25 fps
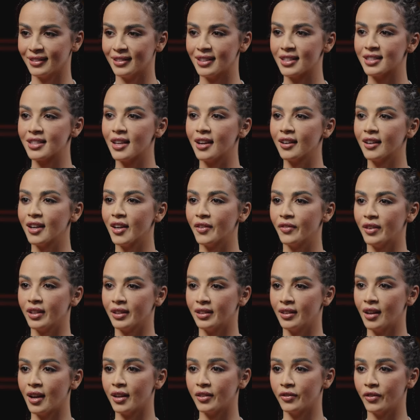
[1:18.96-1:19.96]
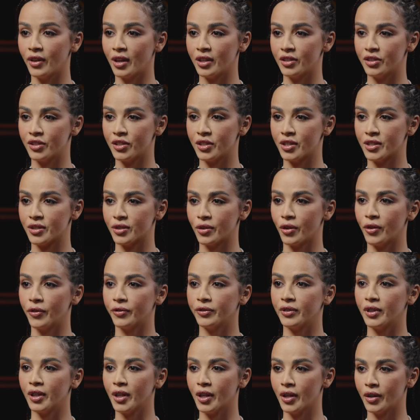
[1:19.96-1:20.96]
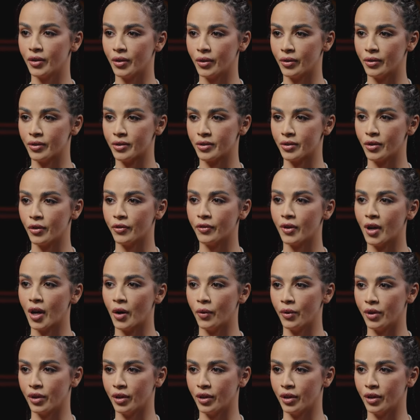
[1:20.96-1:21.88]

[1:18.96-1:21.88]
The saga with the adventures of the heroes of our